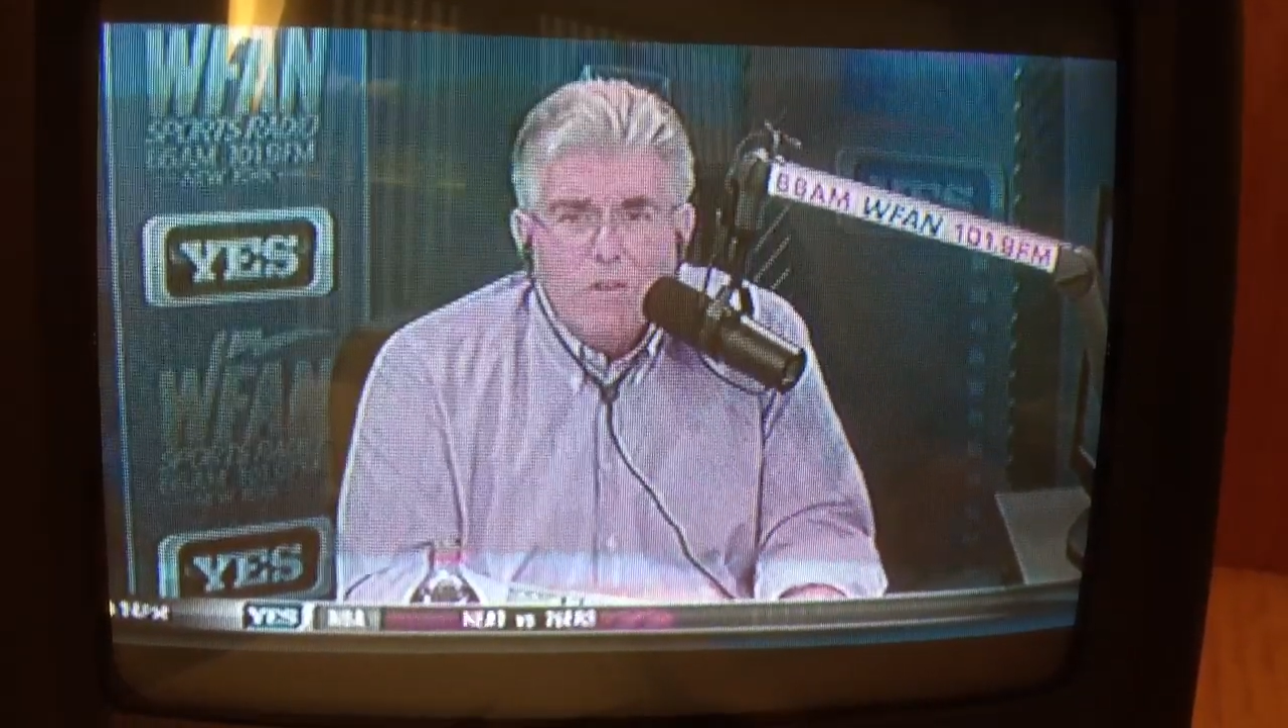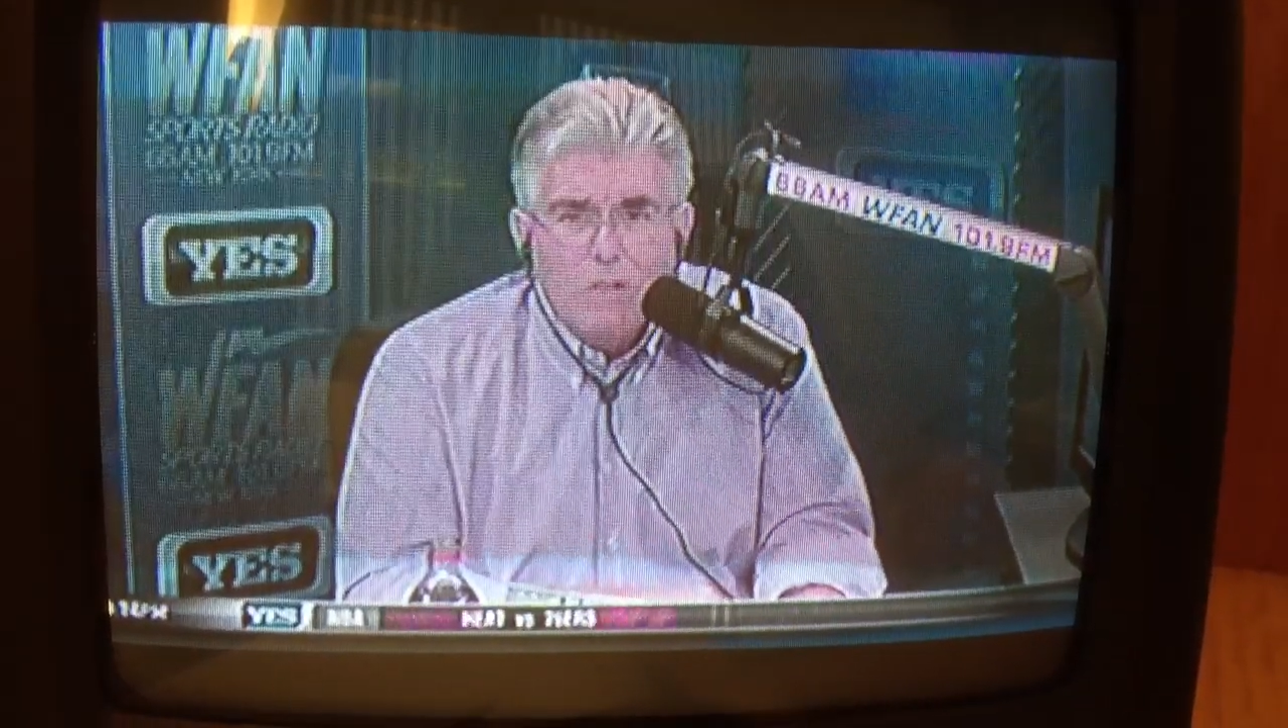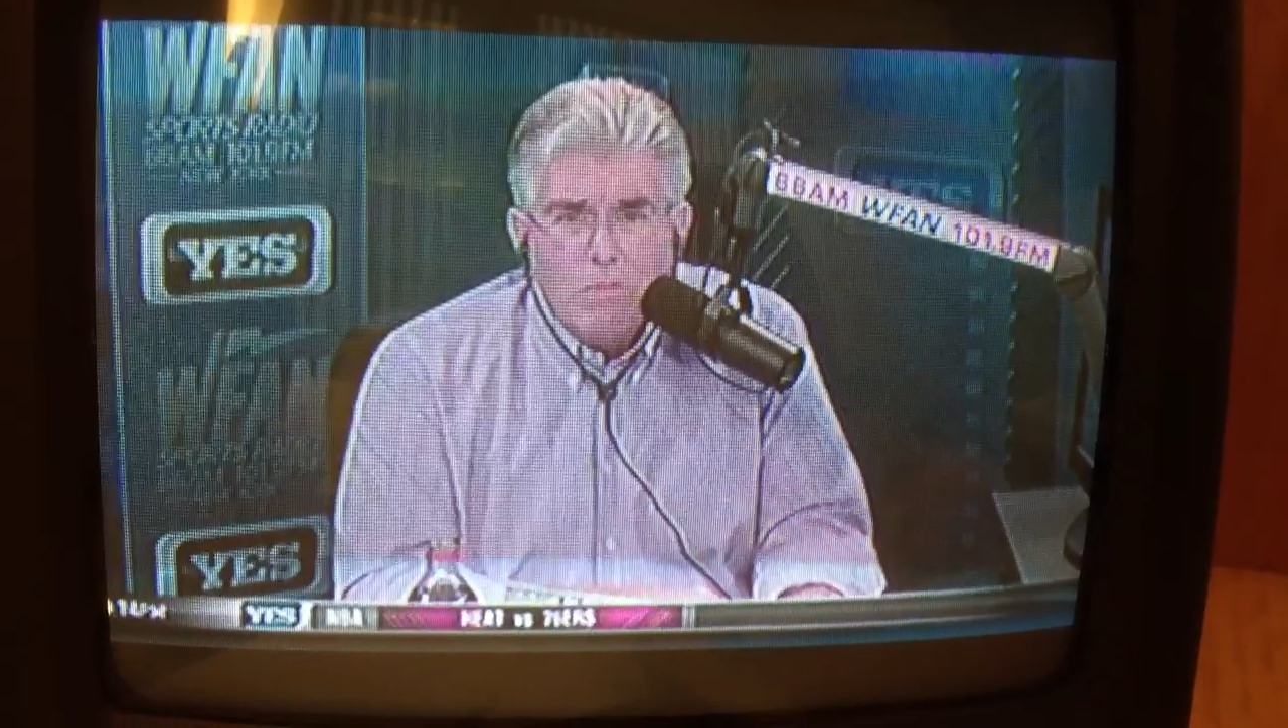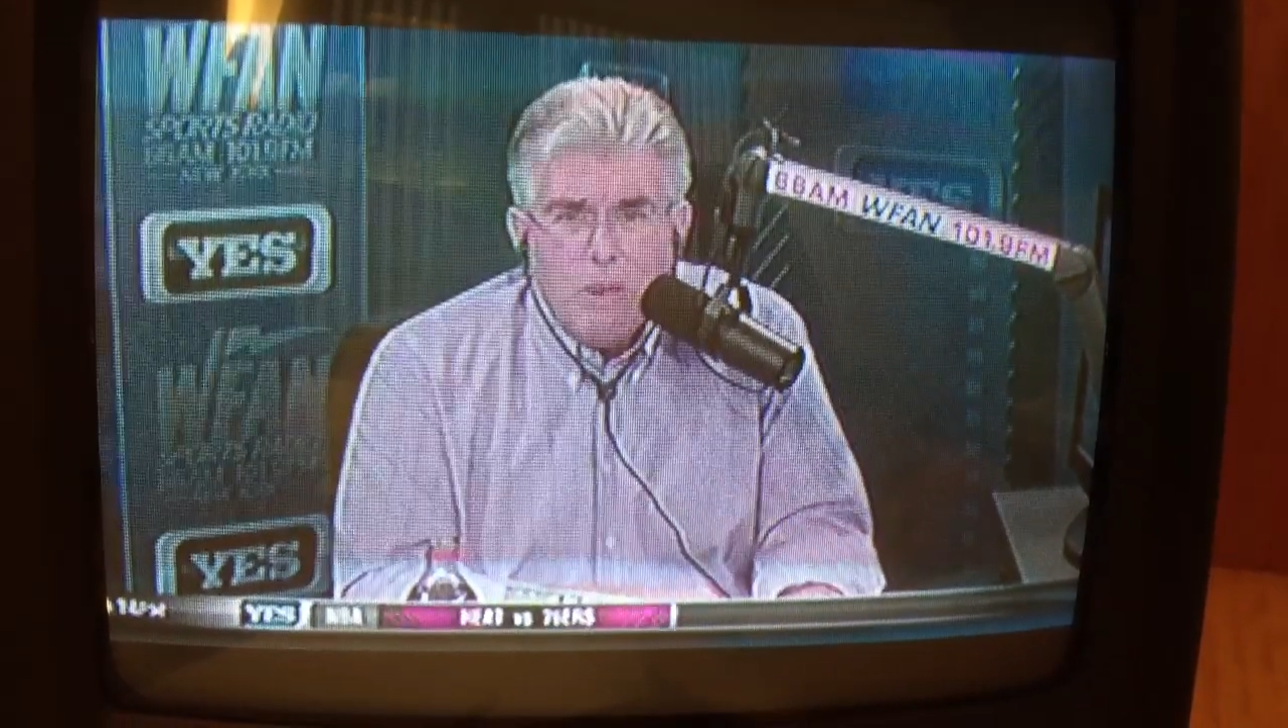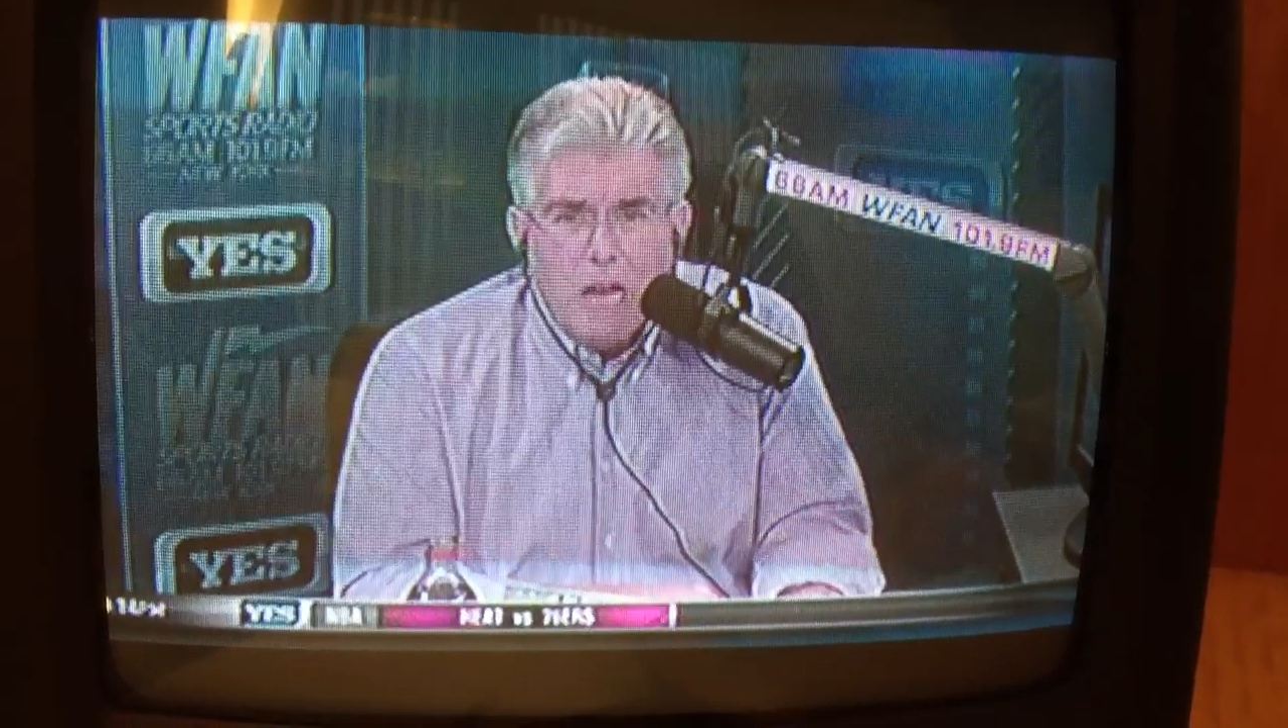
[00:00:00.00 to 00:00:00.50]
what
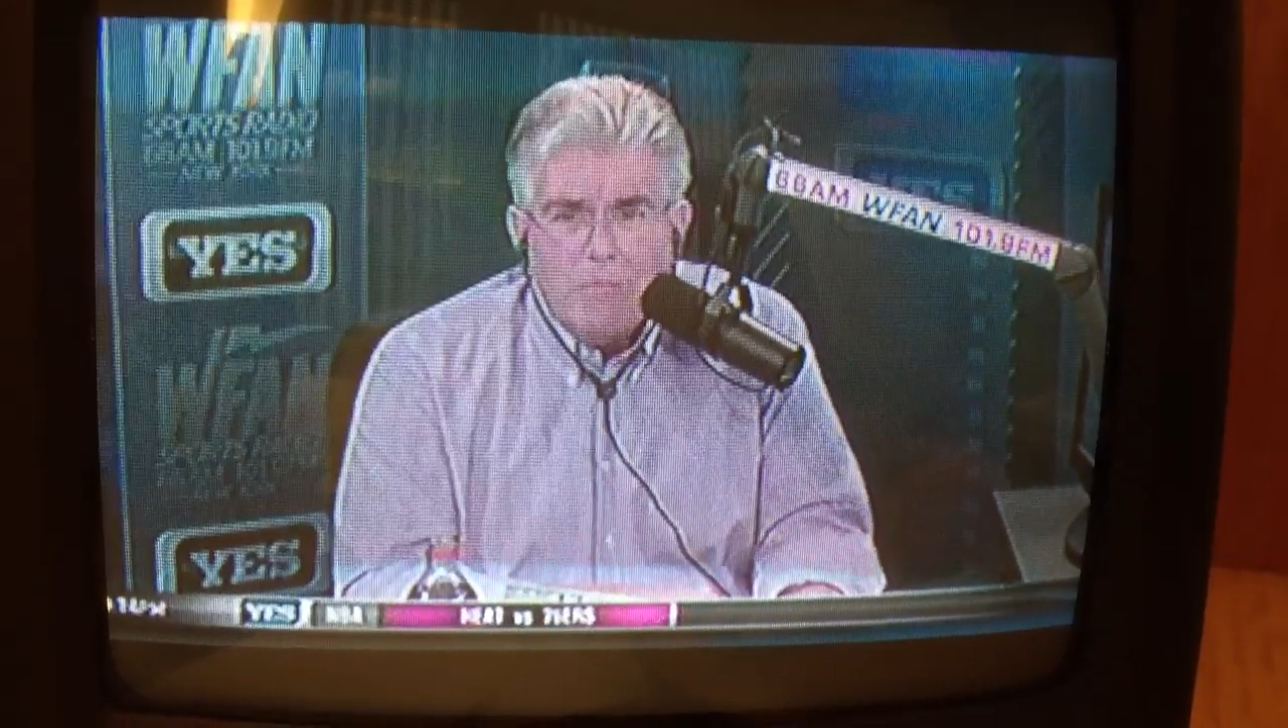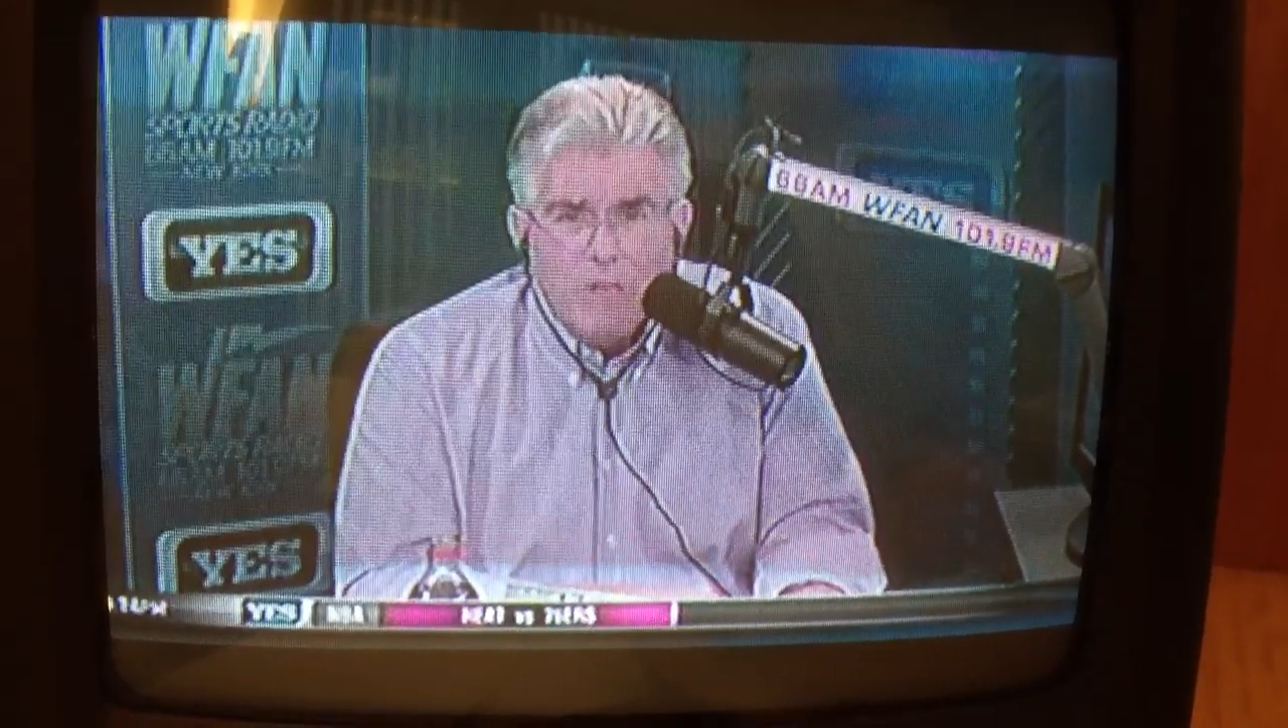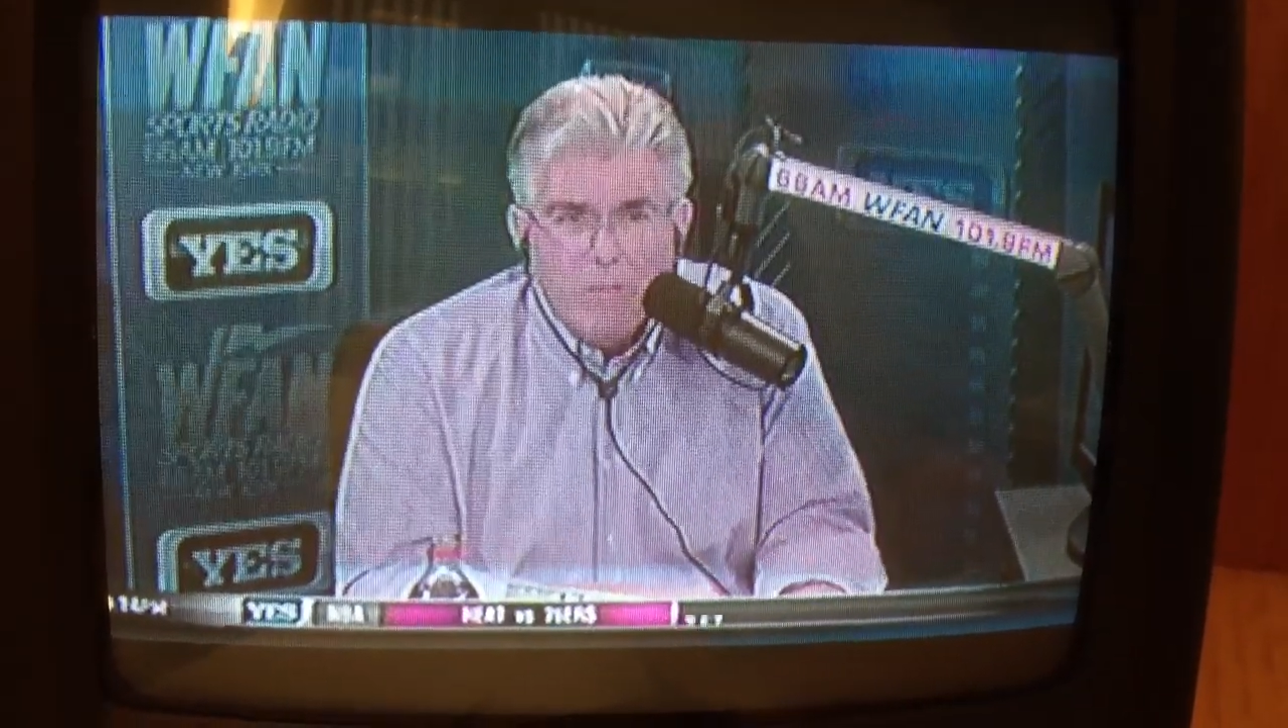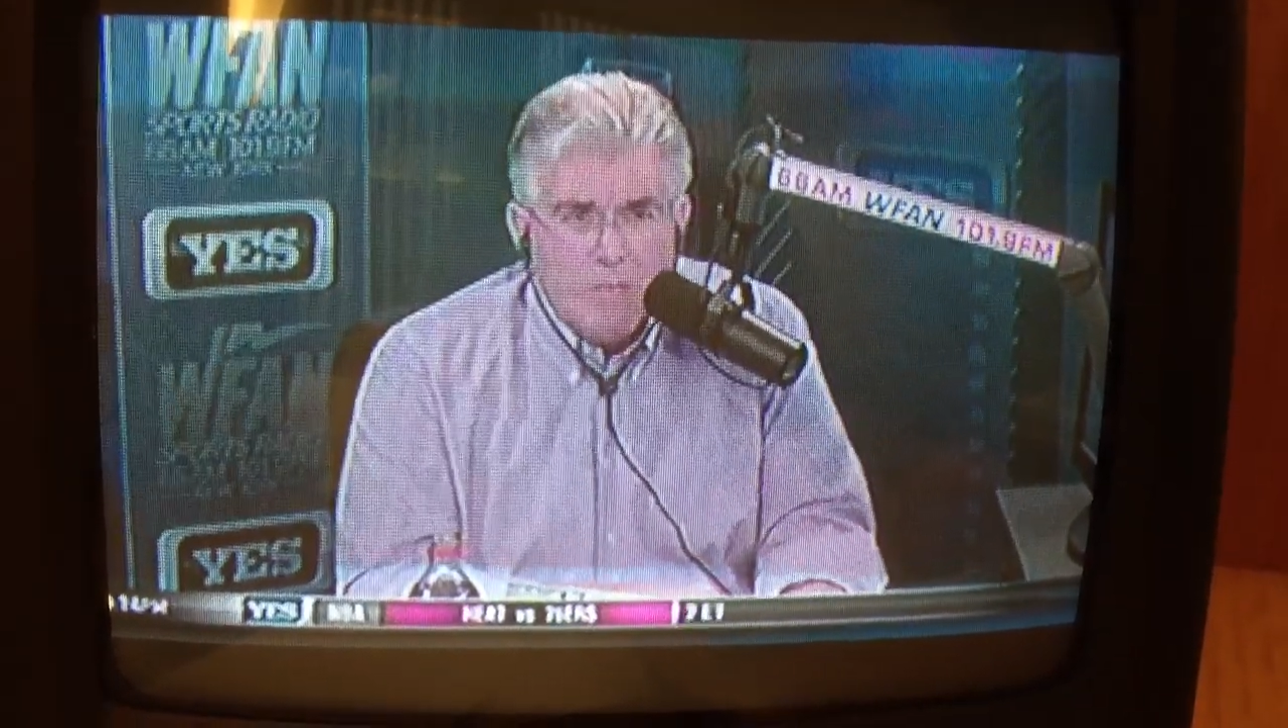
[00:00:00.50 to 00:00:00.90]
his papal name.